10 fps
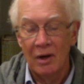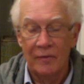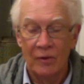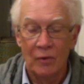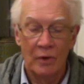
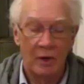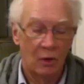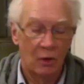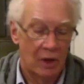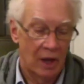If you want to
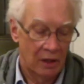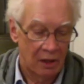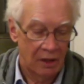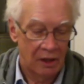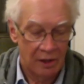look at
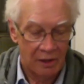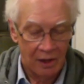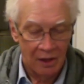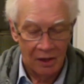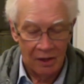
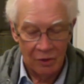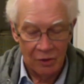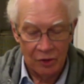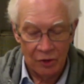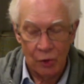
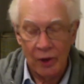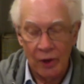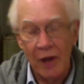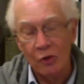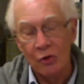there's a
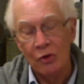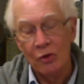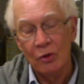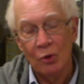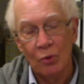creator to
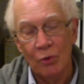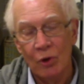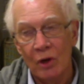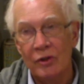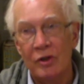the whole
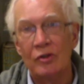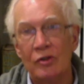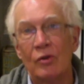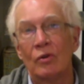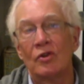
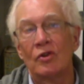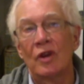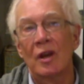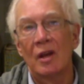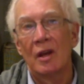process, you could
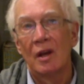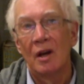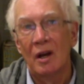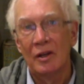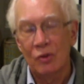say,
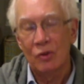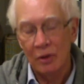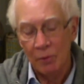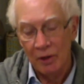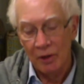I
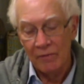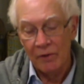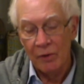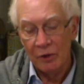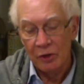certainly believe
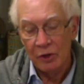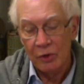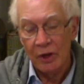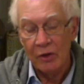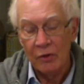there is a
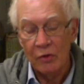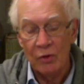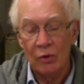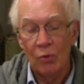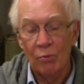creator to
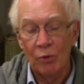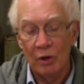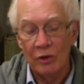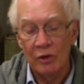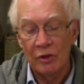the whole
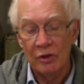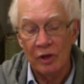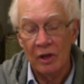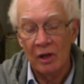process.